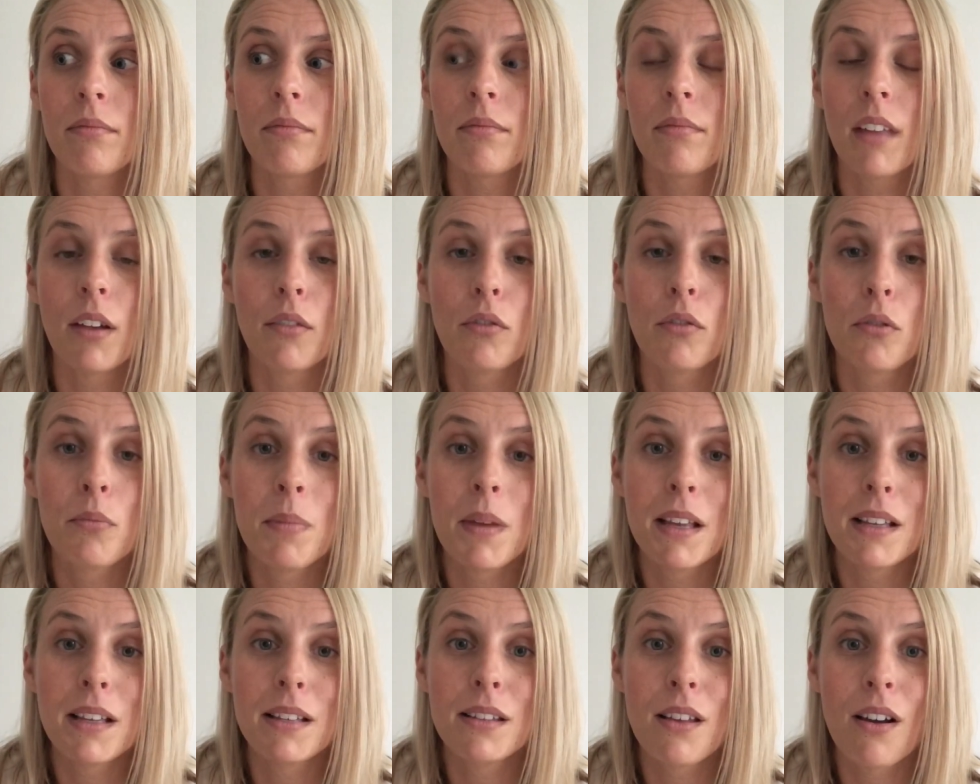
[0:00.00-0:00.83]
other
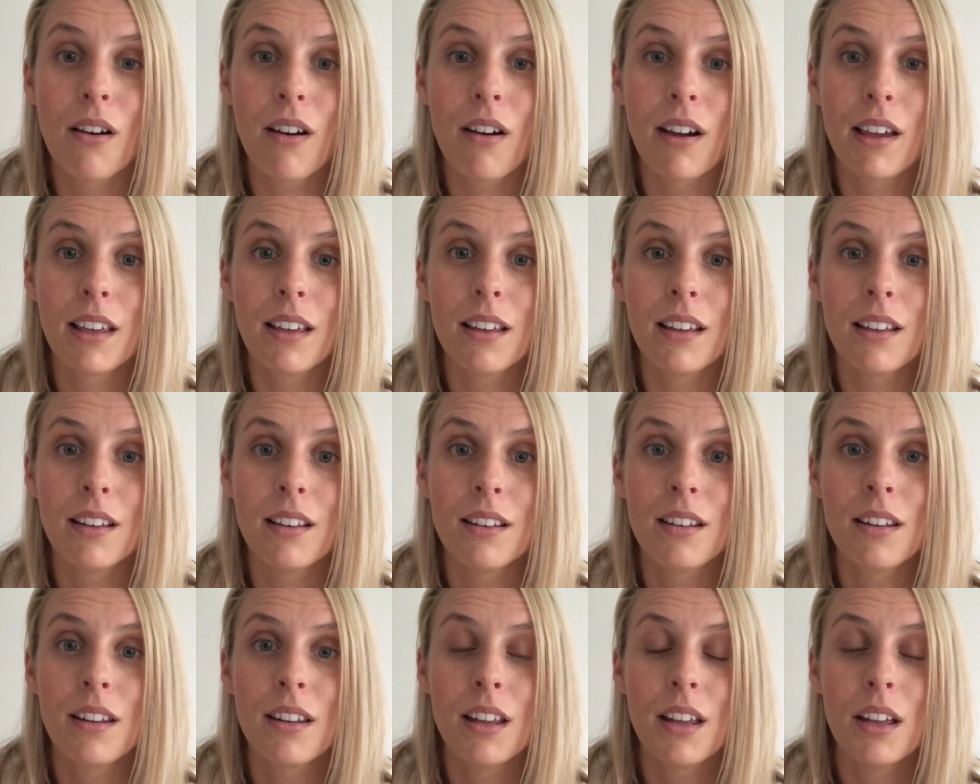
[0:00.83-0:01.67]
bits that I
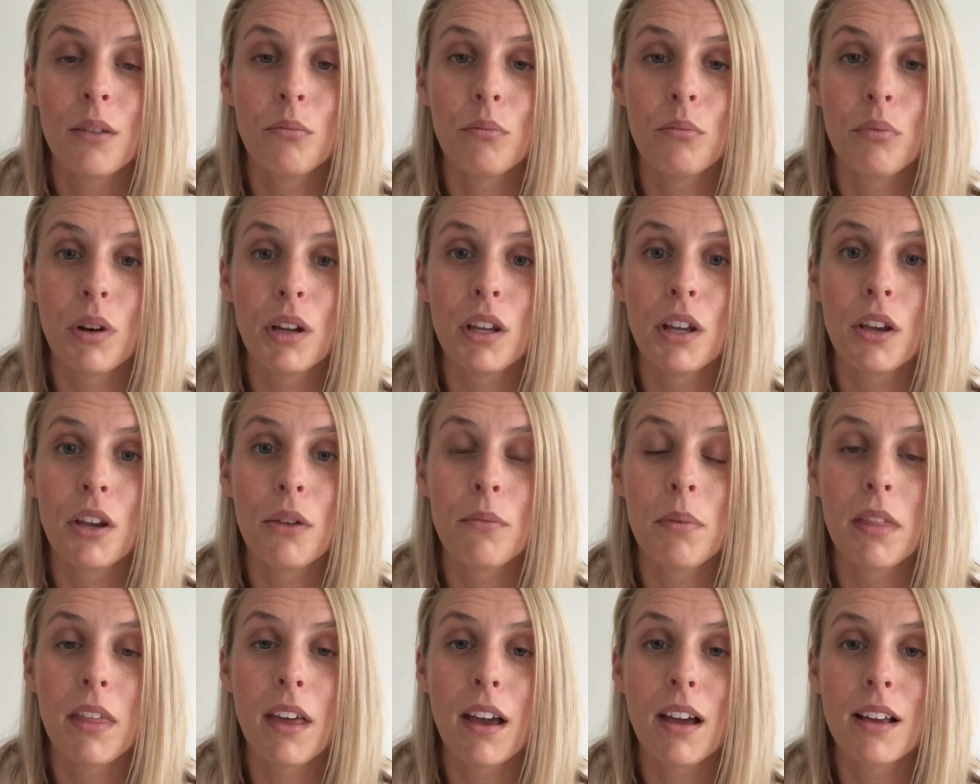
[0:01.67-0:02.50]
can bring you,
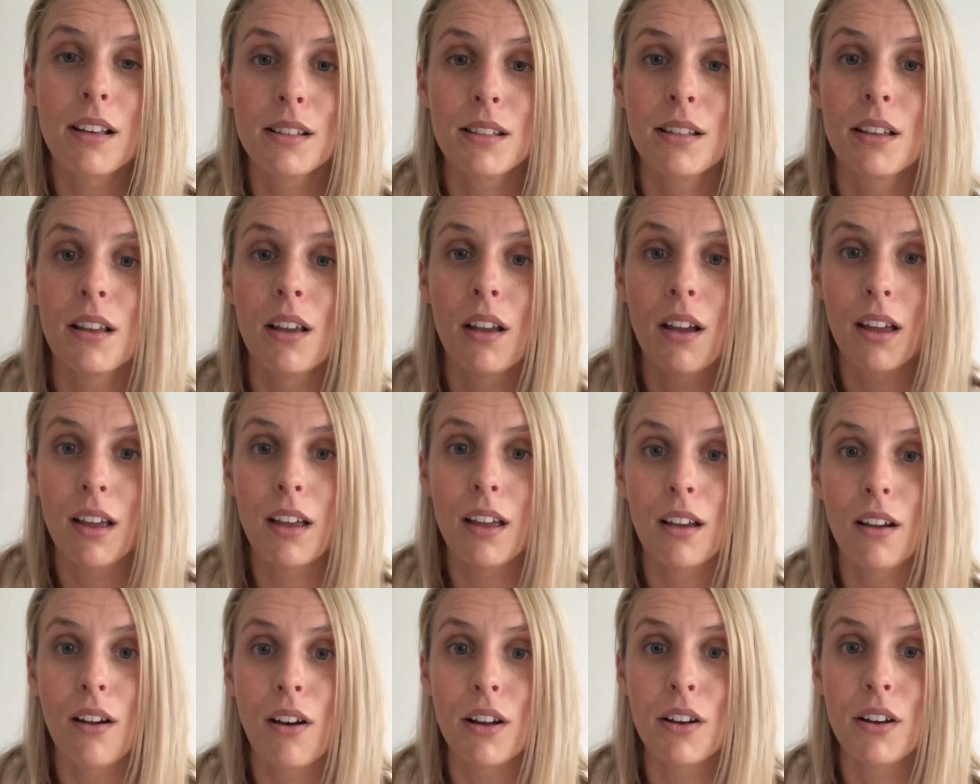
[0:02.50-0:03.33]
but that's
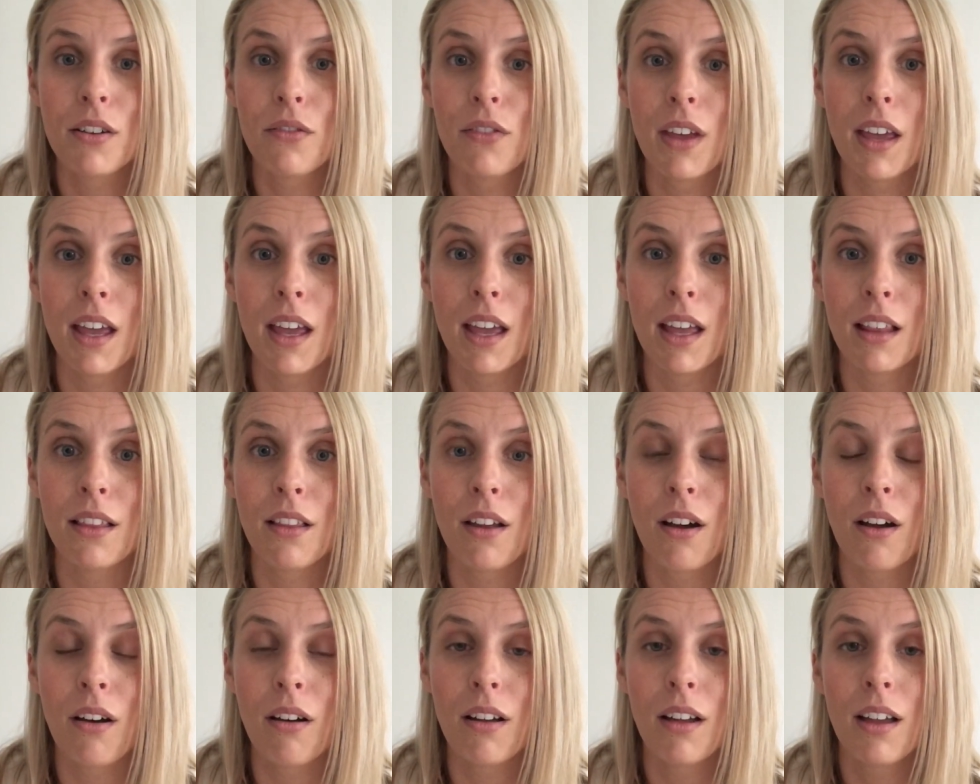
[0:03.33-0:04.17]
kind of it
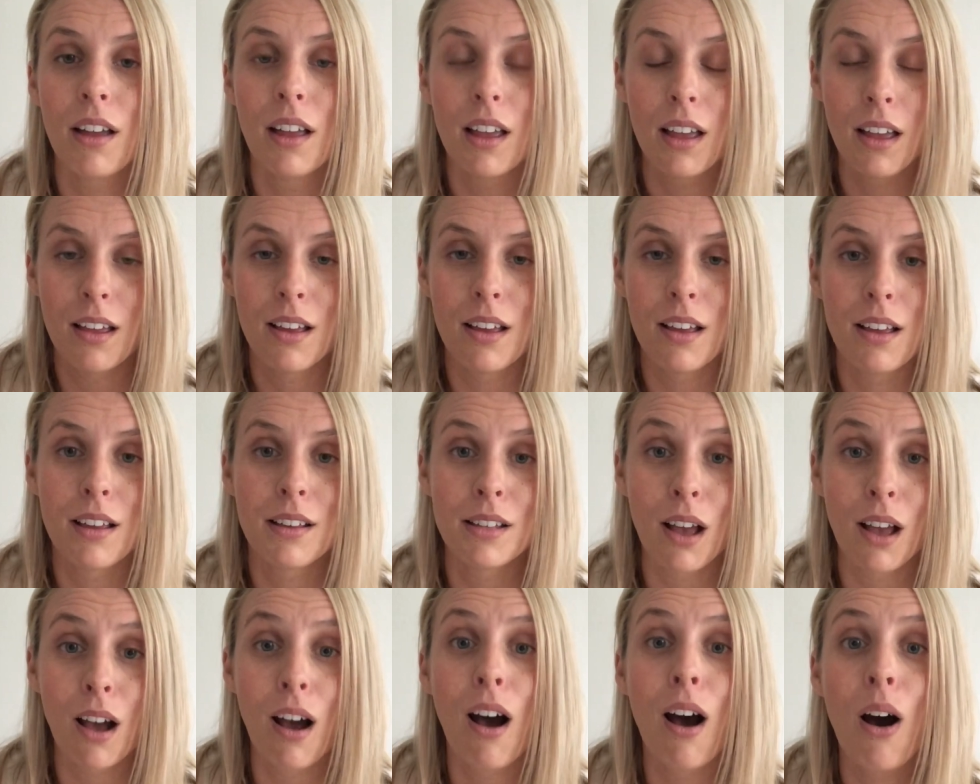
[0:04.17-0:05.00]
as a
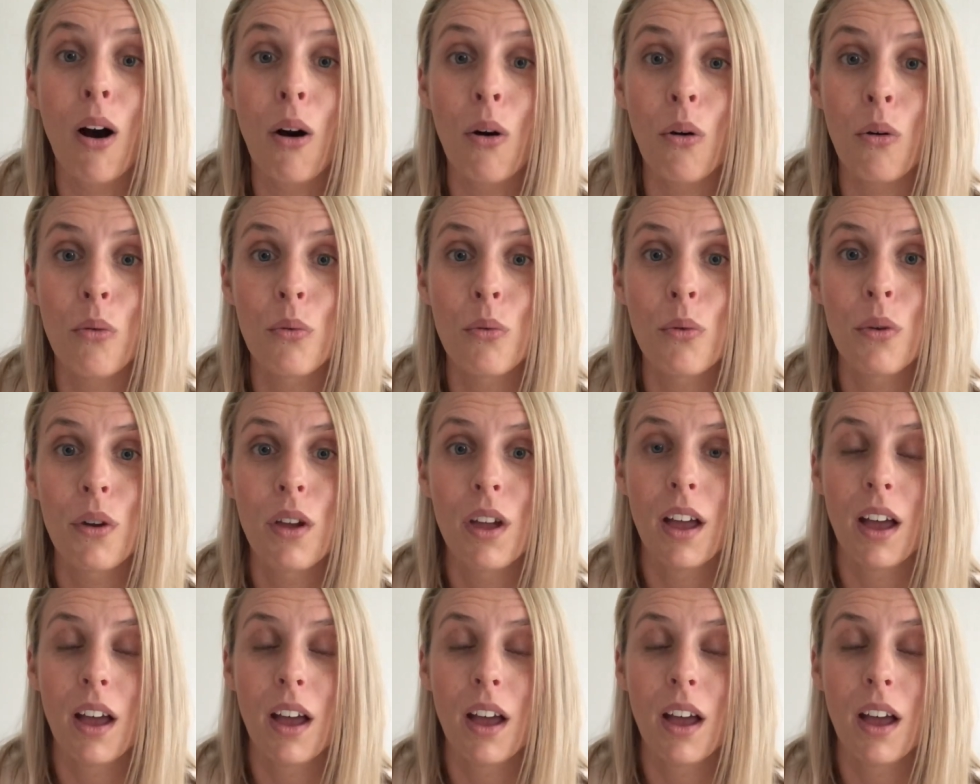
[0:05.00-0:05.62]
whole.